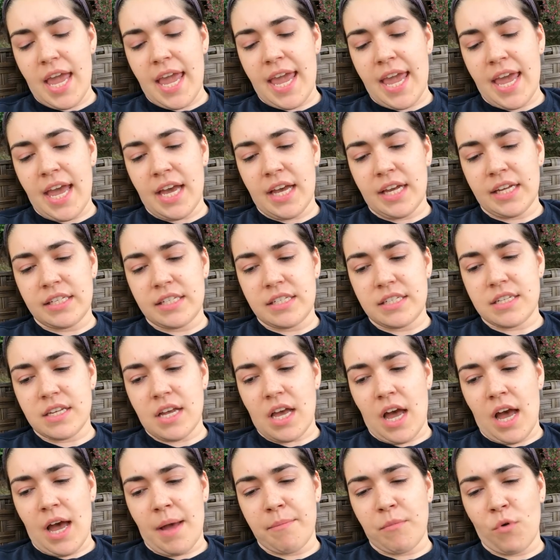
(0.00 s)
And
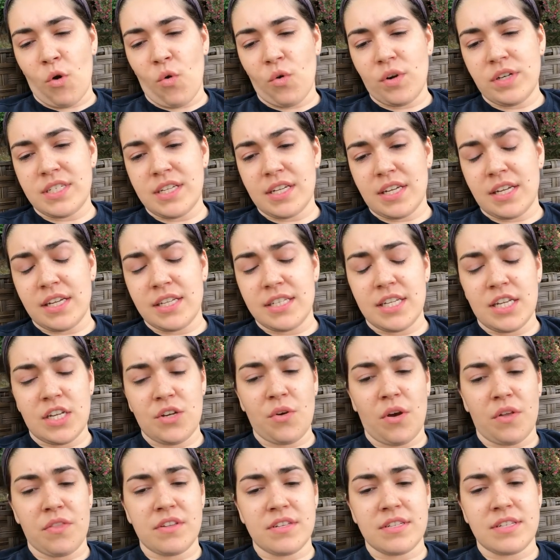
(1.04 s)
I'm going to
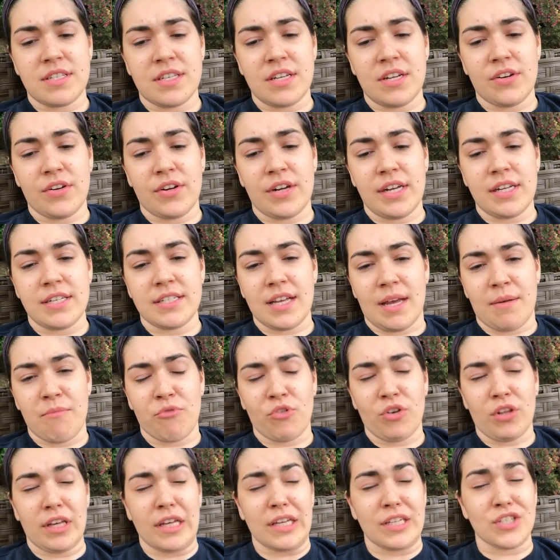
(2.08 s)
continue on this series.
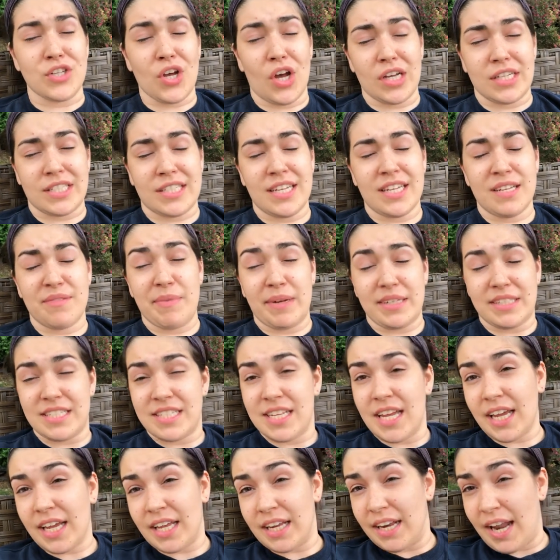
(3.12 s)
I'm really exhausted, about to
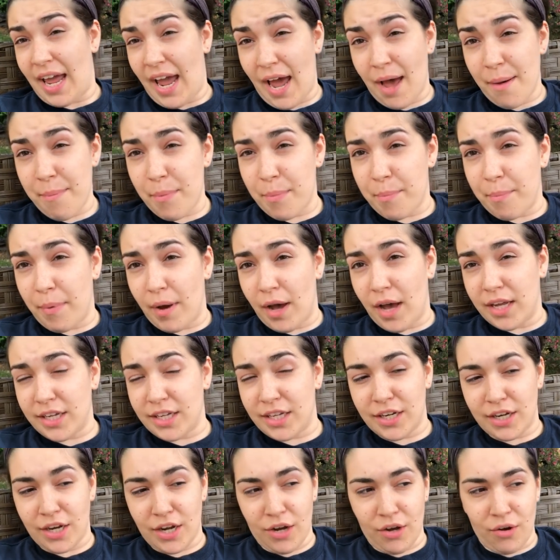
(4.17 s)
take a nap, but
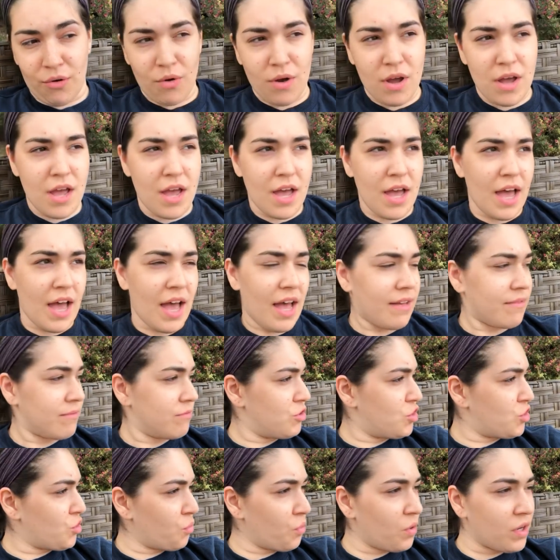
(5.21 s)
you know,
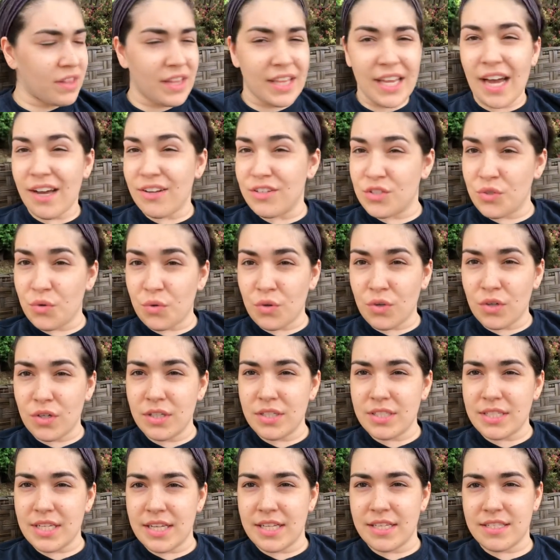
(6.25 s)
enjoying the
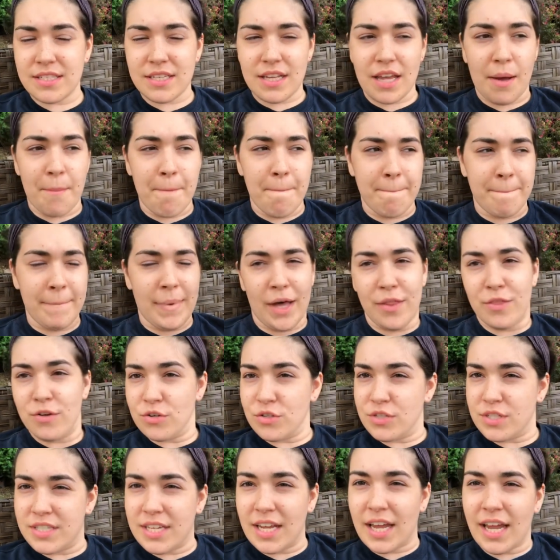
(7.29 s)
outdoors. It's
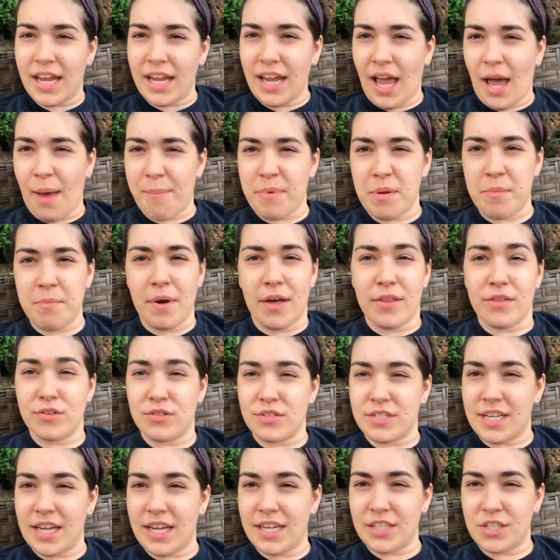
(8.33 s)
Mother's Day. Happy
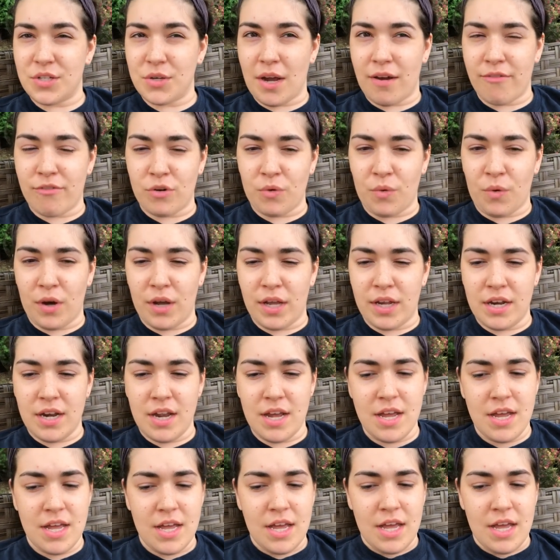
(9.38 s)
Mother's Day to everyone,